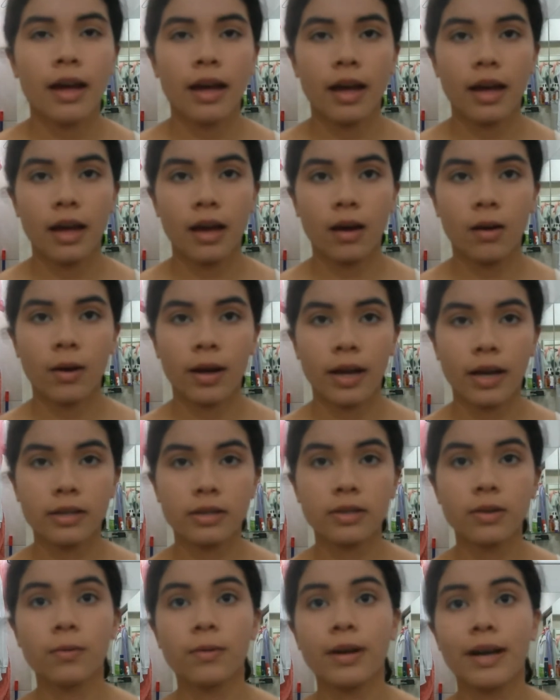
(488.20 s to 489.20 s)
Okay,
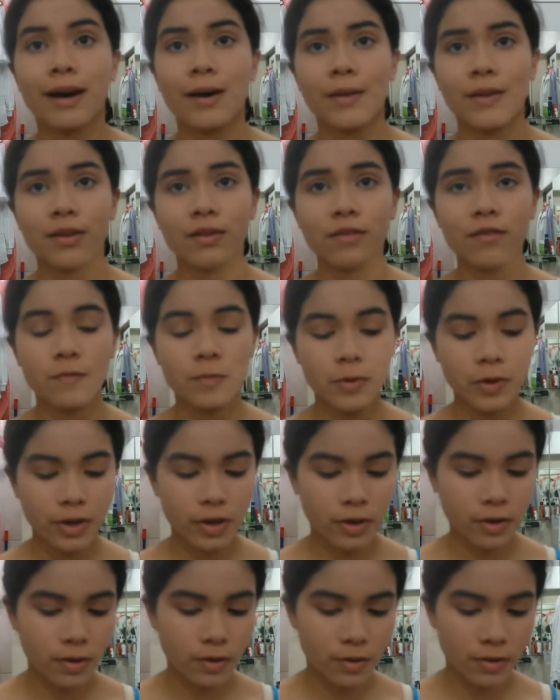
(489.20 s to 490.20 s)
so now that you've put
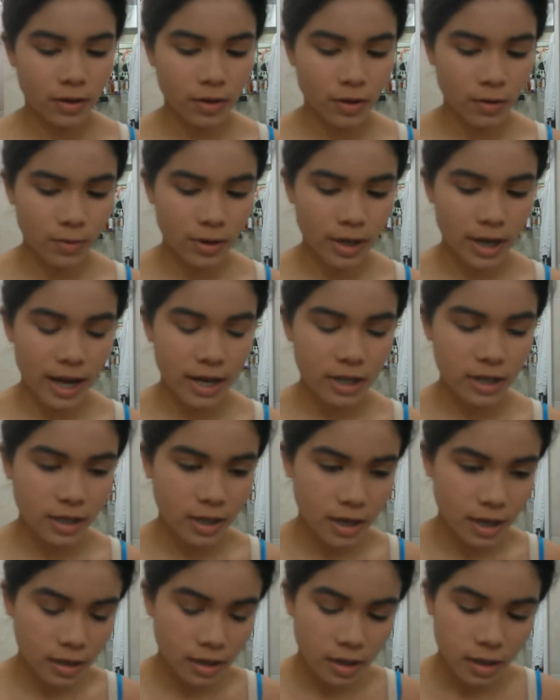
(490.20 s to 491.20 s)
it on your lower lash
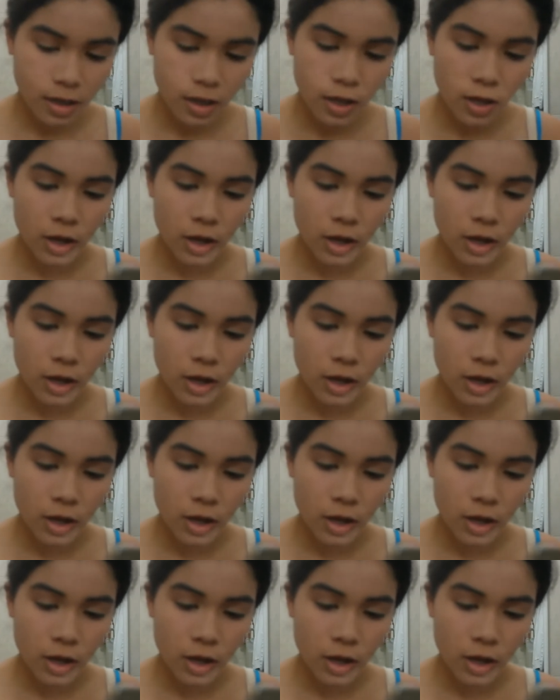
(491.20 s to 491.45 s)
line,